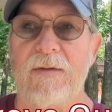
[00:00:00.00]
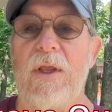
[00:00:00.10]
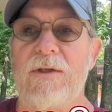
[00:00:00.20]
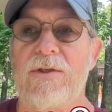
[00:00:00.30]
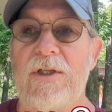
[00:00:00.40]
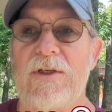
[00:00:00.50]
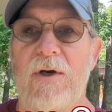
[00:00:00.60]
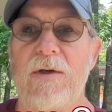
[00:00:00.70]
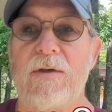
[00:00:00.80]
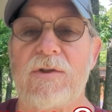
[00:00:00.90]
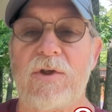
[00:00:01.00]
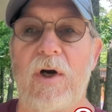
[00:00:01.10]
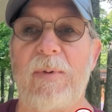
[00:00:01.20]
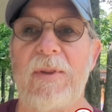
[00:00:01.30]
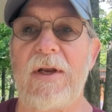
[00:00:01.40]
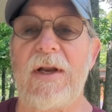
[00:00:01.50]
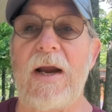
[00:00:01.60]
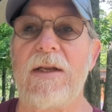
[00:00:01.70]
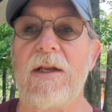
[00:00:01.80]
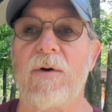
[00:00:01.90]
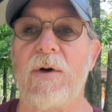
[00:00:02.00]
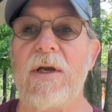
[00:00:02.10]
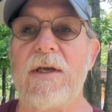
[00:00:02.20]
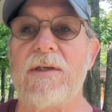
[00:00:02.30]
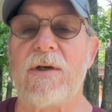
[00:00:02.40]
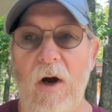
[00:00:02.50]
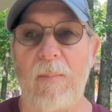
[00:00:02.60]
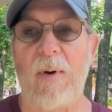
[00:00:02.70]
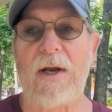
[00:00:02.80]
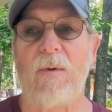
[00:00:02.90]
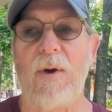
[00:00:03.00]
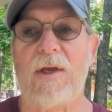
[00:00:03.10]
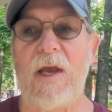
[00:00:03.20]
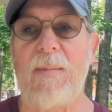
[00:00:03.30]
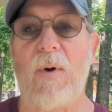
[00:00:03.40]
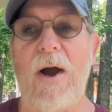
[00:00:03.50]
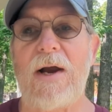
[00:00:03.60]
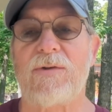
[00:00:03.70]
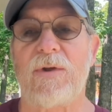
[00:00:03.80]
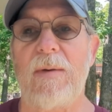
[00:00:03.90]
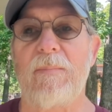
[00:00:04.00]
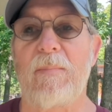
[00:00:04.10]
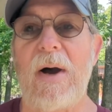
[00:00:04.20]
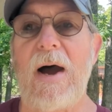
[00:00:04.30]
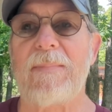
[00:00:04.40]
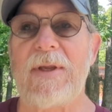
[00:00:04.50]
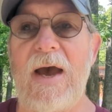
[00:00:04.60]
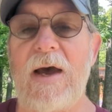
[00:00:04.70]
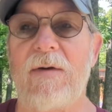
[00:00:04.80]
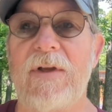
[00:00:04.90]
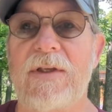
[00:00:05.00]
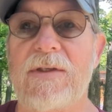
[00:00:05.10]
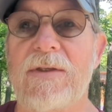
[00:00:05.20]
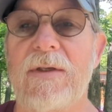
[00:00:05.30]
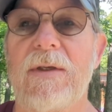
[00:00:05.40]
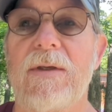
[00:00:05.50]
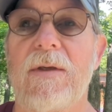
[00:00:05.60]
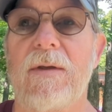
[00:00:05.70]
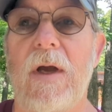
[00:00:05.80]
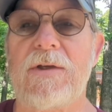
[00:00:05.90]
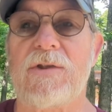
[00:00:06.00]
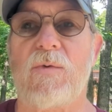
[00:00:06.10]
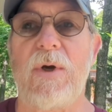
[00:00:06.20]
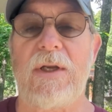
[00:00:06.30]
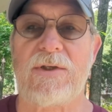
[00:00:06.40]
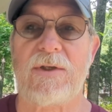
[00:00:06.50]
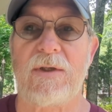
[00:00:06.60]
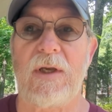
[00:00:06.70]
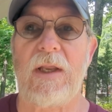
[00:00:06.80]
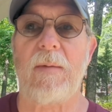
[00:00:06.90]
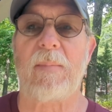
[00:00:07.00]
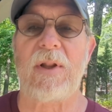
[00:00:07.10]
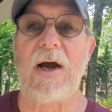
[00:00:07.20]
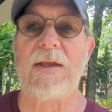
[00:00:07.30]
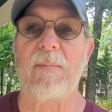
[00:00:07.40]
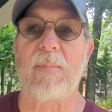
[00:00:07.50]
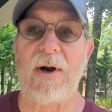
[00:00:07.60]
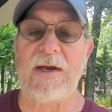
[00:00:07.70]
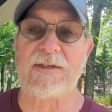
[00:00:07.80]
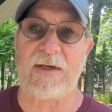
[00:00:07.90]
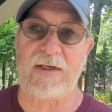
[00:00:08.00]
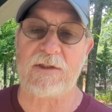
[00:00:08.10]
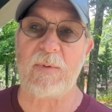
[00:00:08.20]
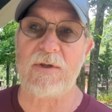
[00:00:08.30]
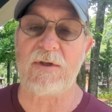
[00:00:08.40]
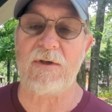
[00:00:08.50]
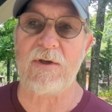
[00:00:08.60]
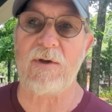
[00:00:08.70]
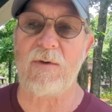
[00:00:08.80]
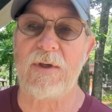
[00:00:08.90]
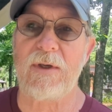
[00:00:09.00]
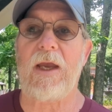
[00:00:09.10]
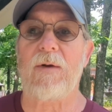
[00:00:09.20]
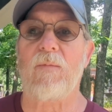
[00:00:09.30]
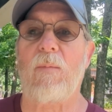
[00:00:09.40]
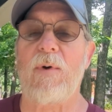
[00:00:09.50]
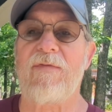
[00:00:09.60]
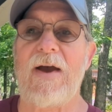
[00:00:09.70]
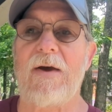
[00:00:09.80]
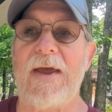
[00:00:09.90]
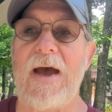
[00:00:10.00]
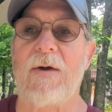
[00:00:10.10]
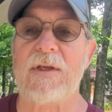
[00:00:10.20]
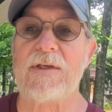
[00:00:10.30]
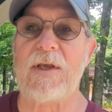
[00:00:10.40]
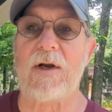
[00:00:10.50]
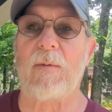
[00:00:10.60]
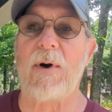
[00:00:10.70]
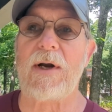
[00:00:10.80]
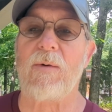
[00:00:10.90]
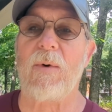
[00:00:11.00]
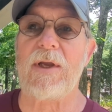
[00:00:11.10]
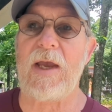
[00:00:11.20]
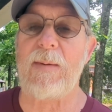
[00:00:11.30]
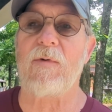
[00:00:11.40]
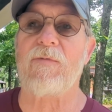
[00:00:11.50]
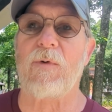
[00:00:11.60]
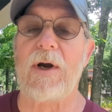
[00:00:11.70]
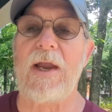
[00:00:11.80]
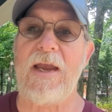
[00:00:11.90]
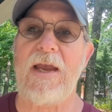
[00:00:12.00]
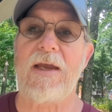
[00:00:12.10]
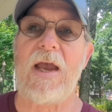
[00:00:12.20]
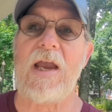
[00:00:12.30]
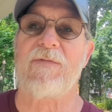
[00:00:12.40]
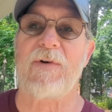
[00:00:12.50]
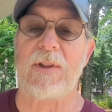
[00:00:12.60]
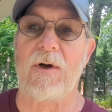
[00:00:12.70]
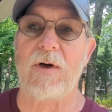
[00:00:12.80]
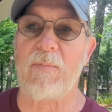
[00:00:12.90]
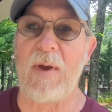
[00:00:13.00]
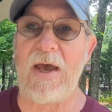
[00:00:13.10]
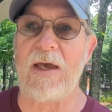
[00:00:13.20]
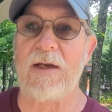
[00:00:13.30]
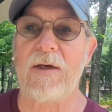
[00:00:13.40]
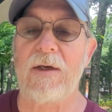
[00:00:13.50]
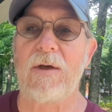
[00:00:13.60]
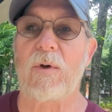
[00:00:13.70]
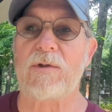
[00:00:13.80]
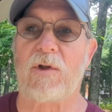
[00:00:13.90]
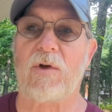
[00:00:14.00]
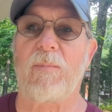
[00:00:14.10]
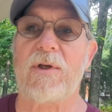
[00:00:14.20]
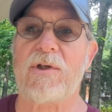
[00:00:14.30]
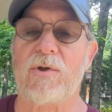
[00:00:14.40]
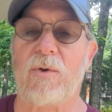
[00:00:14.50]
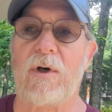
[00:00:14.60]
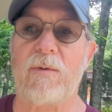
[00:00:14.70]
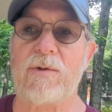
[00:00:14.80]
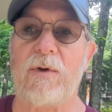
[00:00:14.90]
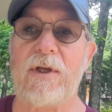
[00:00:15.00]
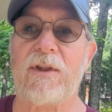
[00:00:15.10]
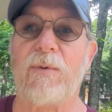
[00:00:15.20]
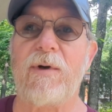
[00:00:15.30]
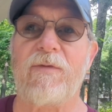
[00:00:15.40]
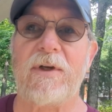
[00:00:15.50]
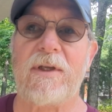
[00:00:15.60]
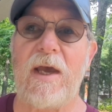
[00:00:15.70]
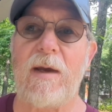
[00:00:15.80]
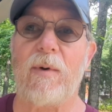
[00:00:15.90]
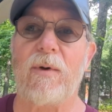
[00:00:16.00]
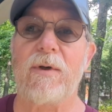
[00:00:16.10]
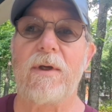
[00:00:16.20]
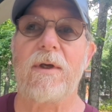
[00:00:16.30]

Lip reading: When she turned sharper than 90 degrees, our breakaway cable actually popped out of its switch and applied the brakes like it's supposed to do. And what we found out is that our breakaway cable for a 8-foot long bed was a little bit short. It was only a 3-foot cable.